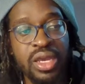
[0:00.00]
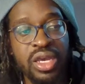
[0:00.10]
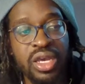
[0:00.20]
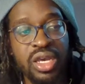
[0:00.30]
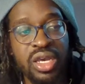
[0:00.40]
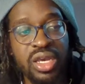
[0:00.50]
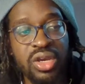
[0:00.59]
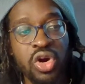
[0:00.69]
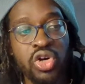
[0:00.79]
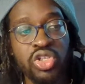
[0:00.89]

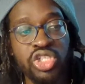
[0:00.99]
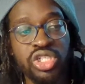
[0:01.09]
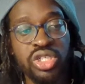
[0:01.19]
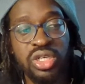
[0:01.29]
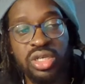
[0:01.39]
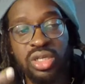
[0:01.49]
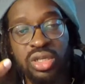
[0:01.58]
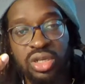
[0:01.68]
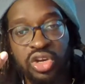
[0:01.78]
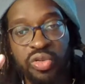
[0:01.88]
Hodge,
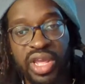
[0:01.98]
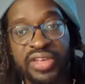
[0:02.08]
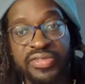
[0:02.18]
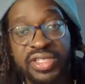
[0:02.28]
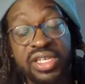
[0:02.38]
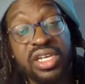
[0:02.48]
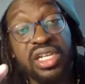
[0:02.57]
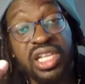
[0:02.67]
Graves.